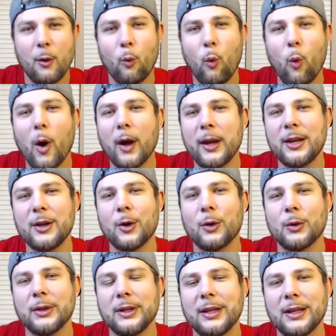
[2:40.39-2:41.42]
one and
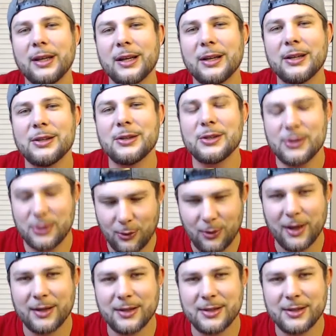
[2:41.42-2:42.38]
only Sudon